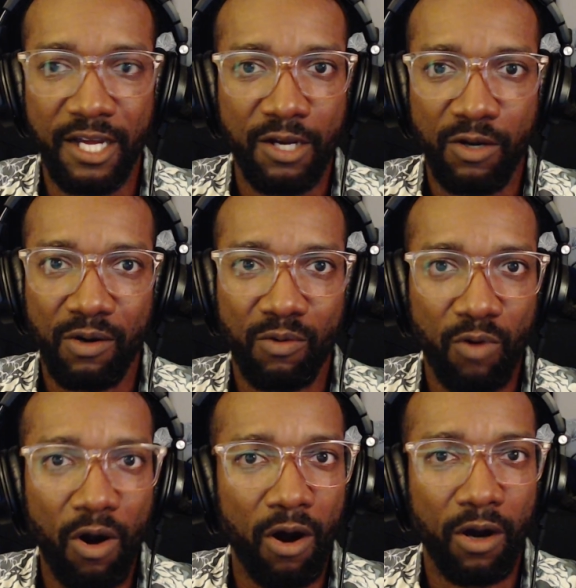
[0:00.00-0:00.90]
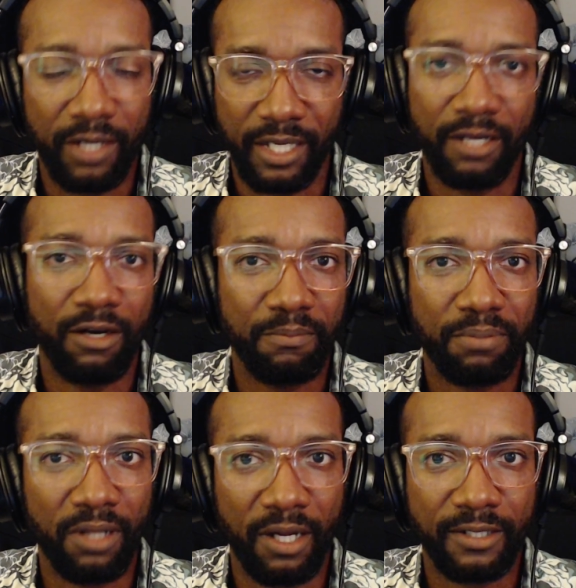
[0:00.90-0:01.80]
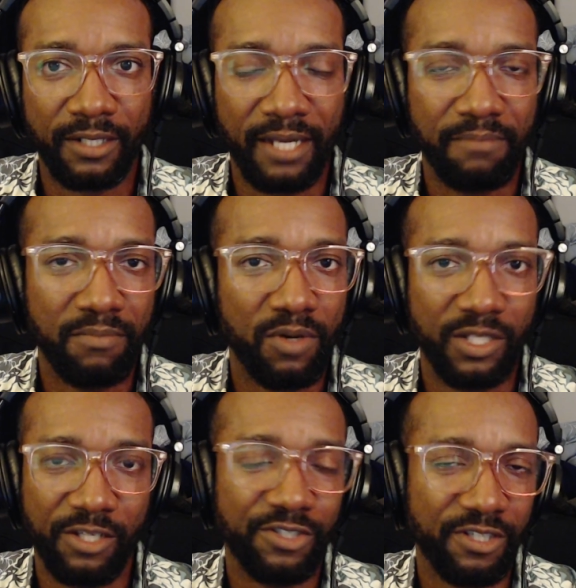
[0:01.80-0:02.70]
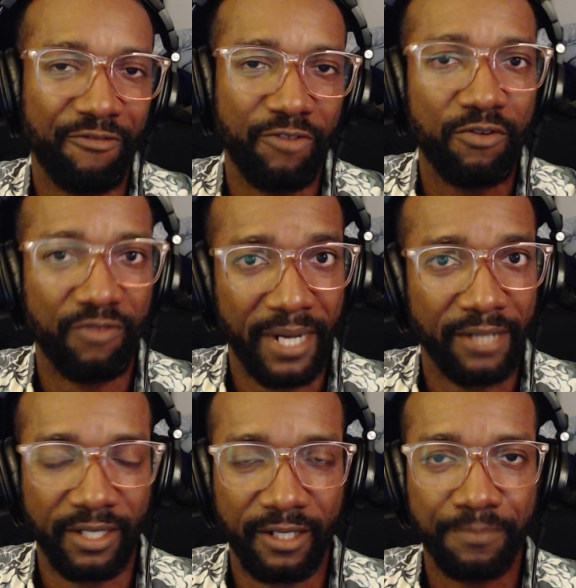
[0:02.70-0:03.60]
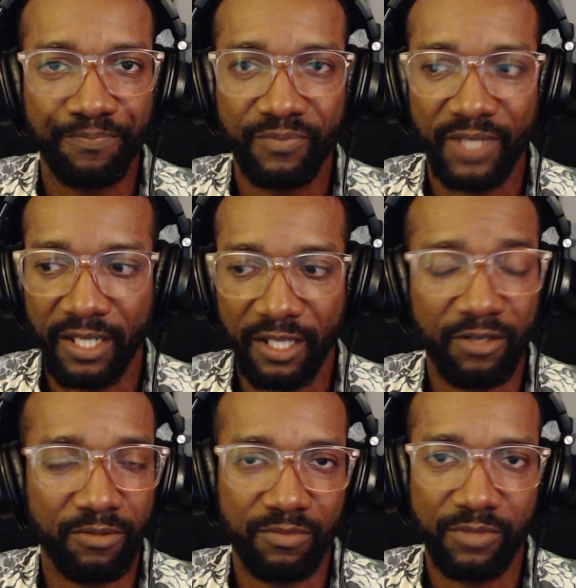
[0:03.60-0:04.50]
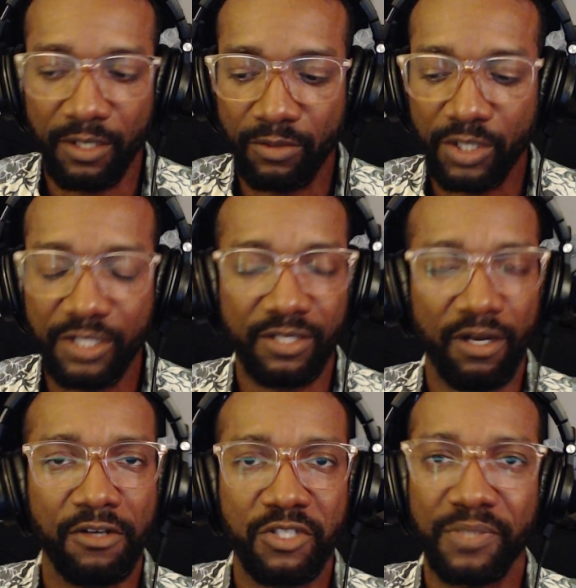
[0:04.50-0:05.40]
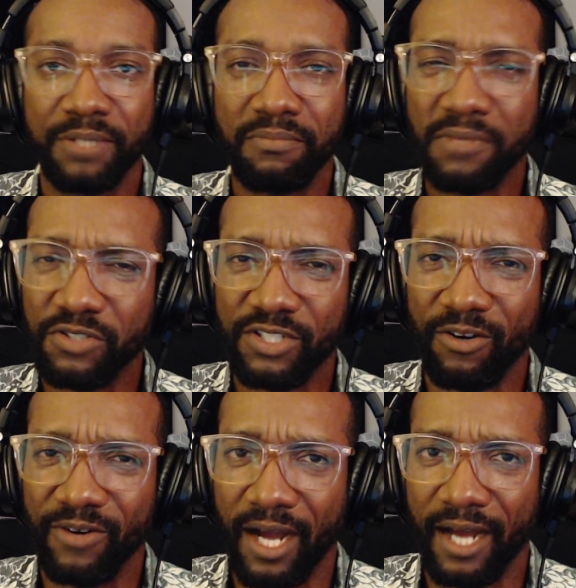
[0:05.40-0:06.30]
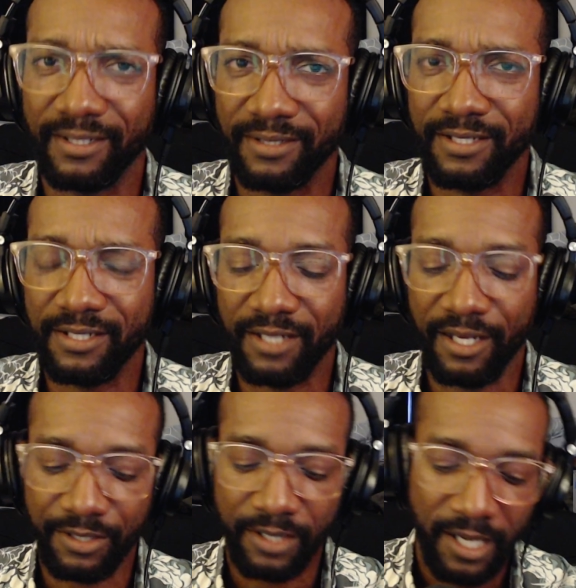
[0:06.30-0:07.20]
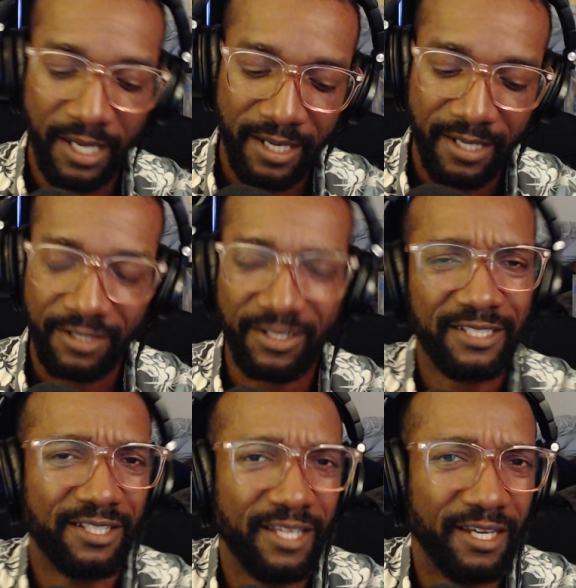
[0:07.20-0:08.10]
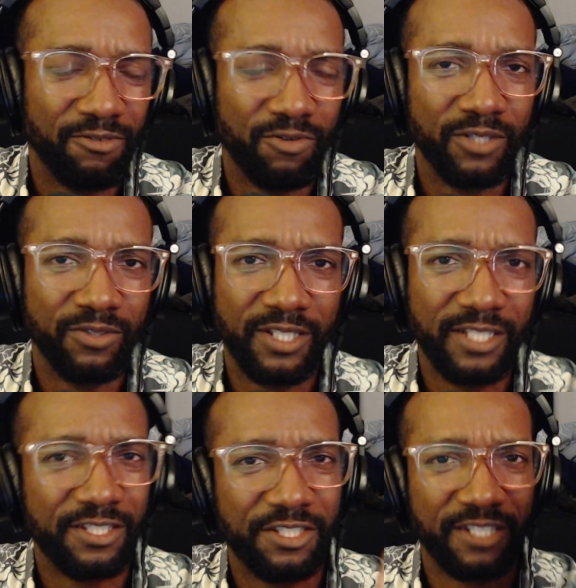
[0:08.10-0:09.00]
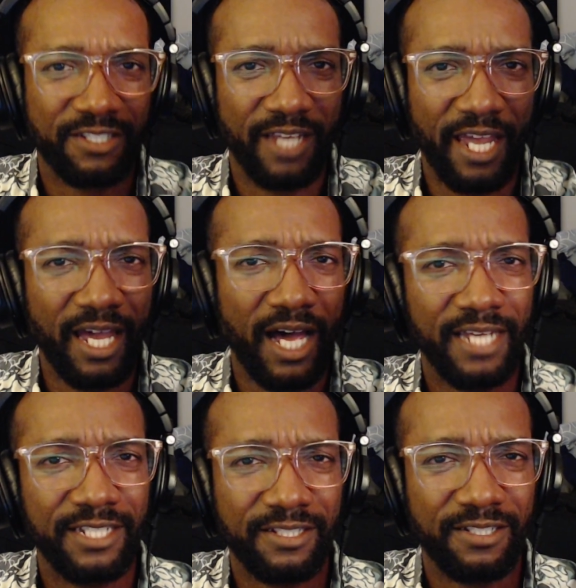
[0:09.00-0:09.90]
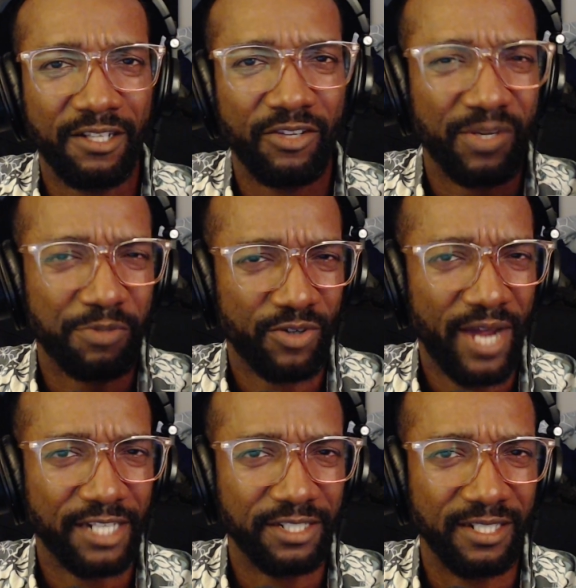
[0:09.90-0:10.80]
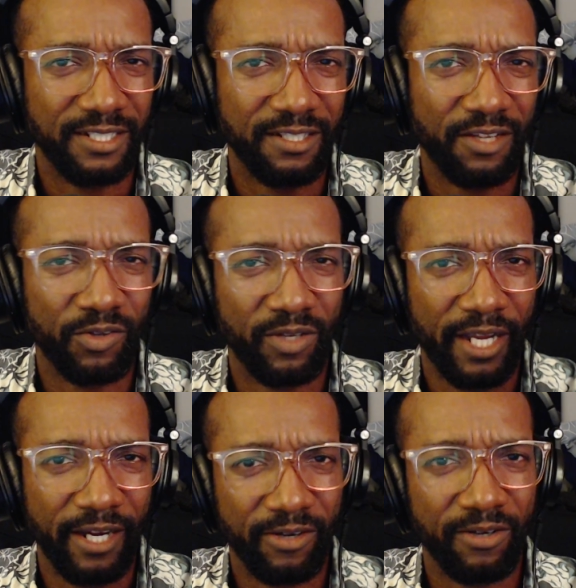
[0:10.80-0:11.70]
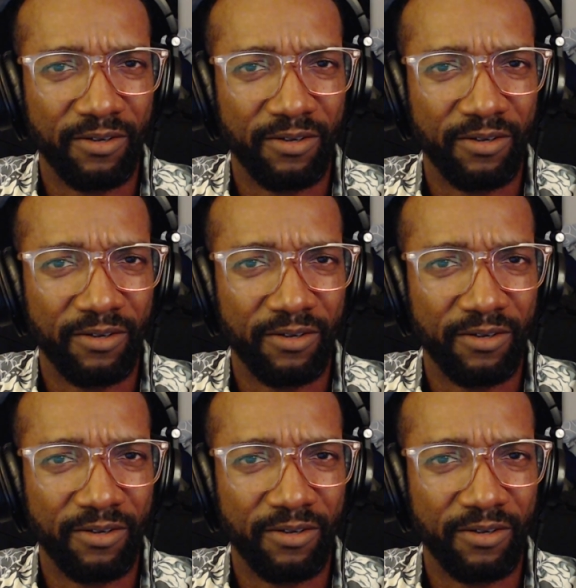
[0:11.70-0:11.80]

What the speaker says: raw and unplugged. Like there's a few of them out there, and they're good songs, but most are not these days. So that's the thing. Well, this is just AI is just another abstraction. It's another layer